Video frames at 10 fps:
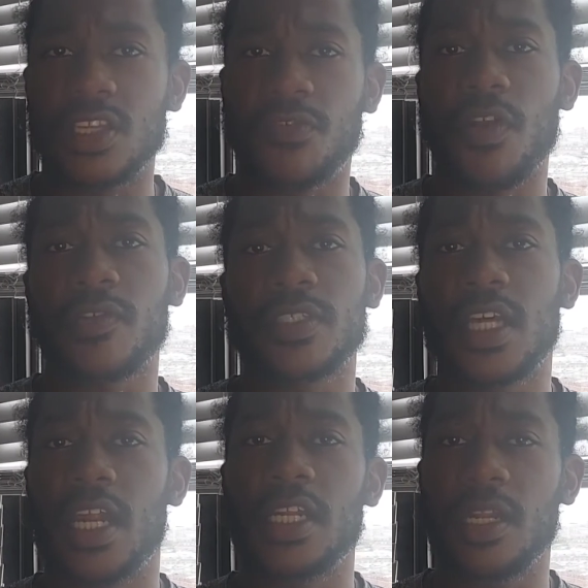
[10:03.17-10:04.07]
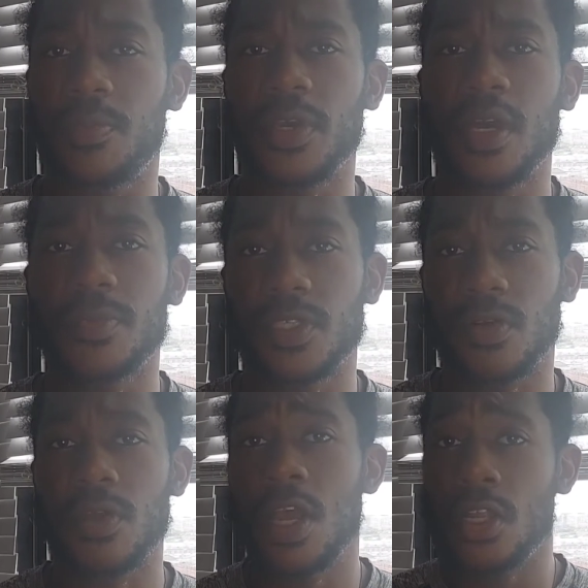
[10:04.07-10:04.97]
a fragrance that I need to pick up.
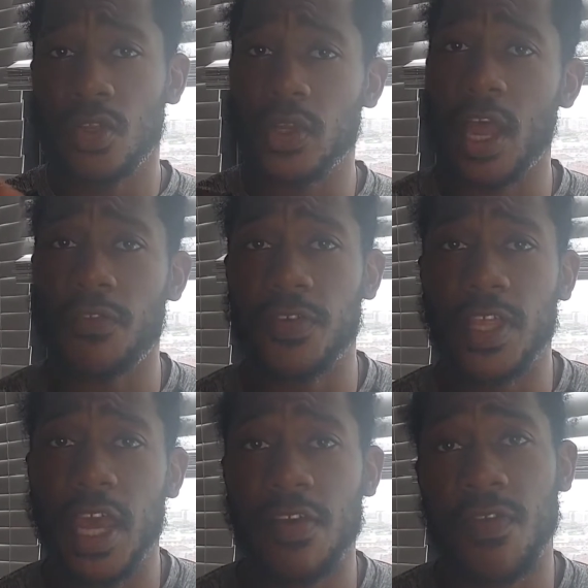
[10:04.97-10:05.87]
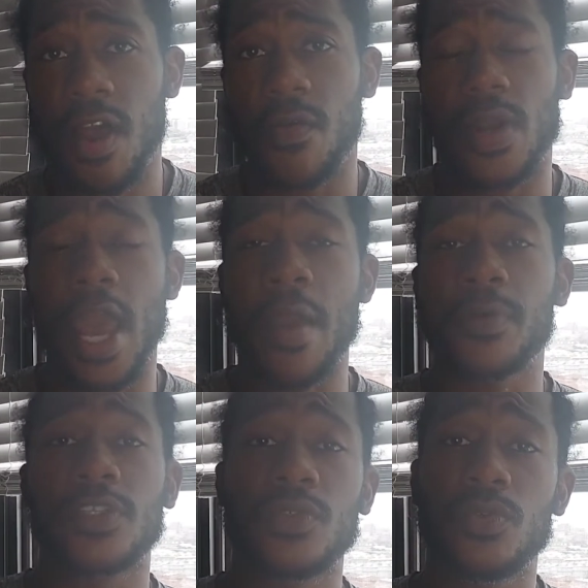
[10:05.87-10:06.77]
So look out for that if I were to
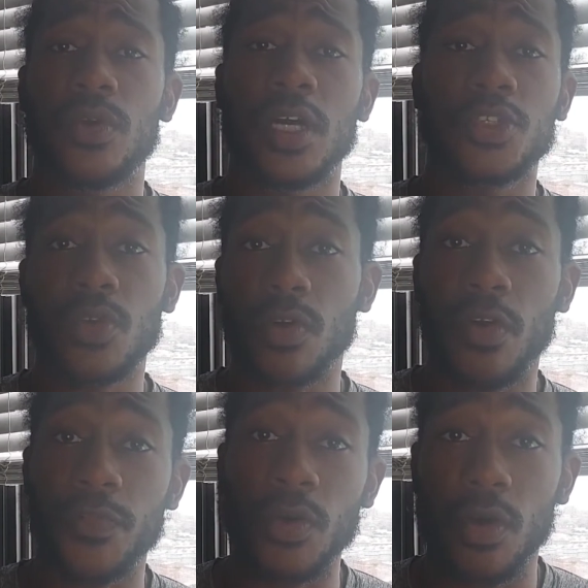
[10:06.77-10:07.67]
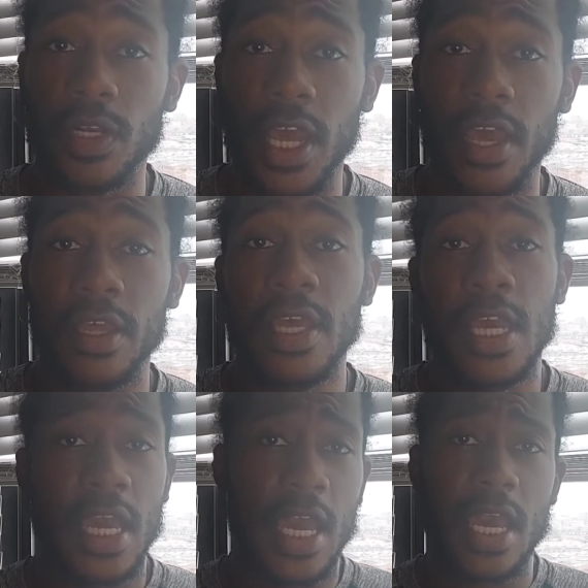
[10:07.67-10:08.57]
happen to do a review on that.
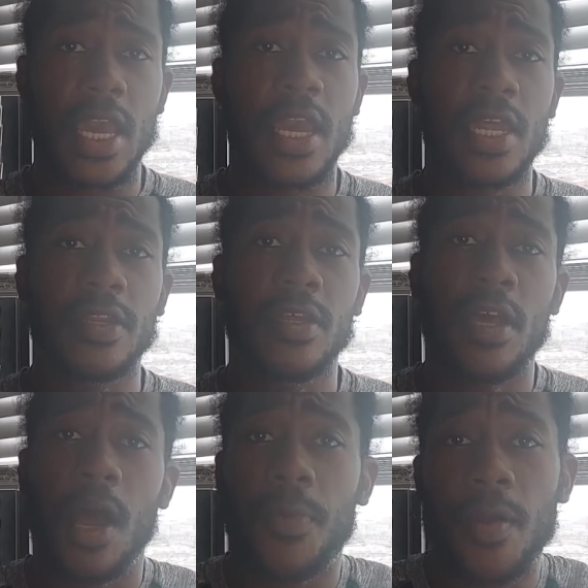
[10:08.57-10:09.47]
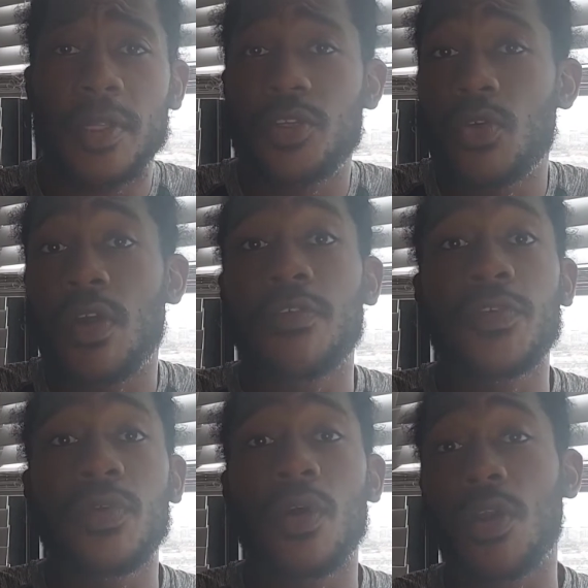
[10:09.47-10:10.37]
And I'll probably do a
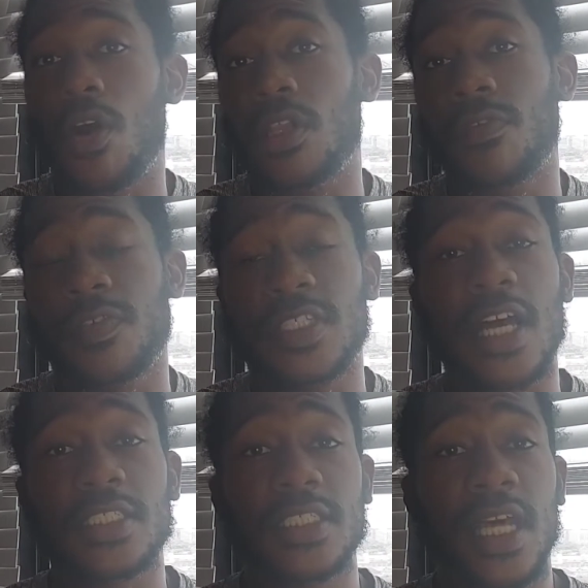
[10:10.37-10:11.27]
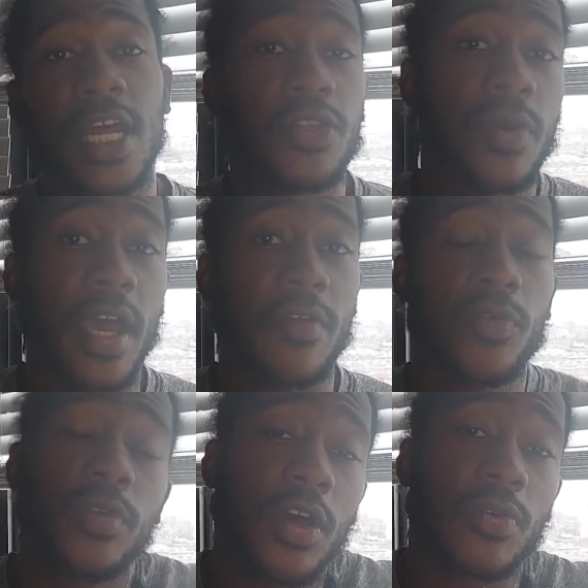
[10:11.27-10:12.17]
review on all the Versace's that I do have.
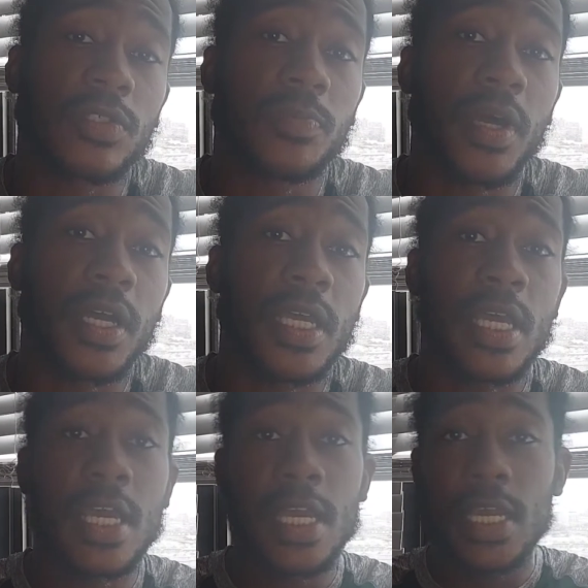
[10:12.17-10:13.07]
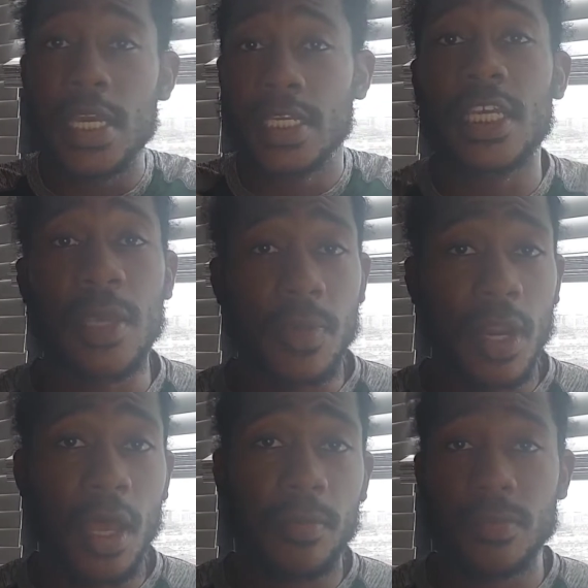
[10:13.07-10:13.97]
Who knows? But keep it
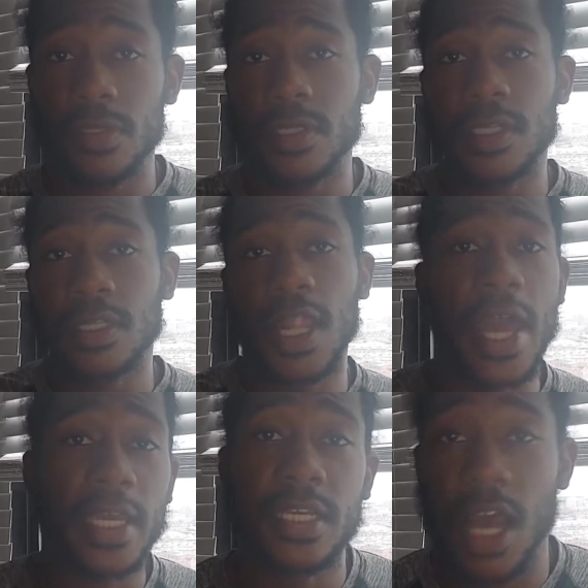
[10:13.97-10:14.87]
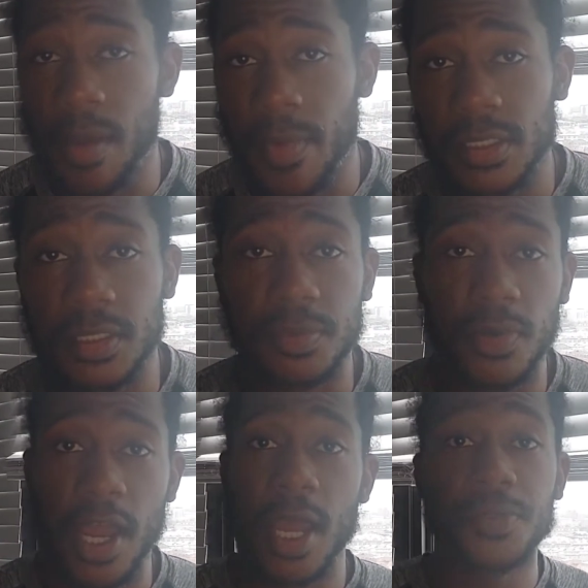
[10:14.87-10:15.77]
up. Like, comment,
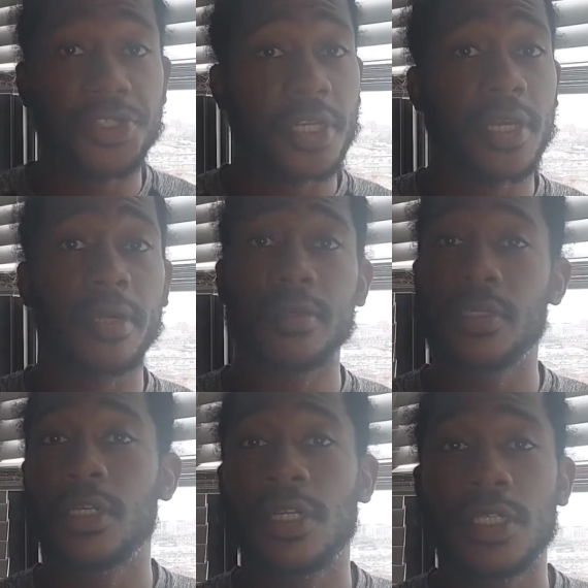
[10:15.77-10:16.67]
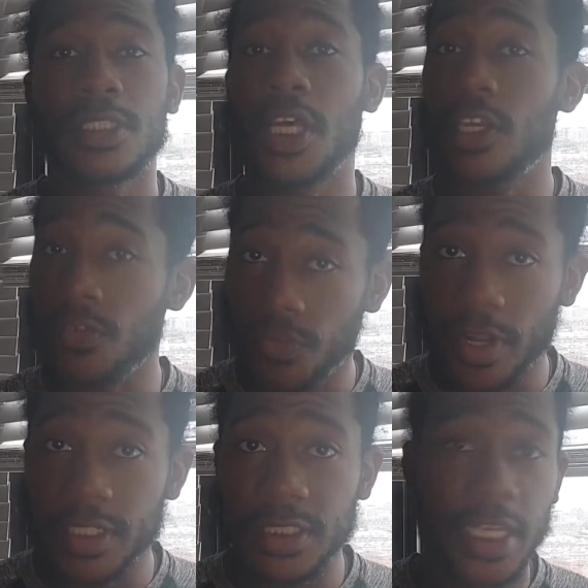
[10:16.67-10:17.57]
subscribe, share. Tell your
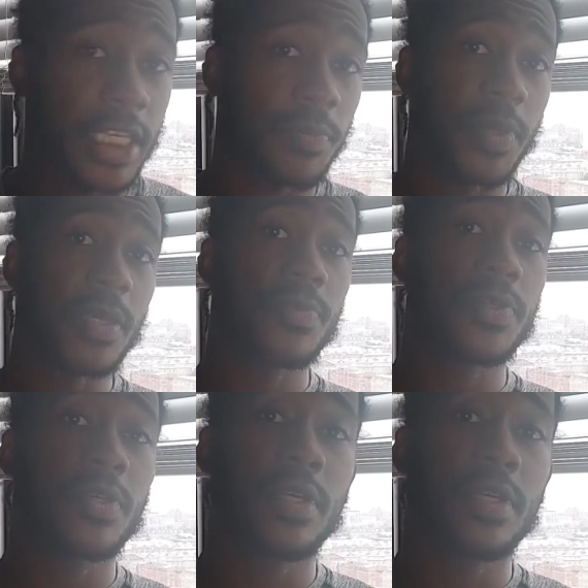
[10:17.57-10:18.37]
friends, tell your peeps.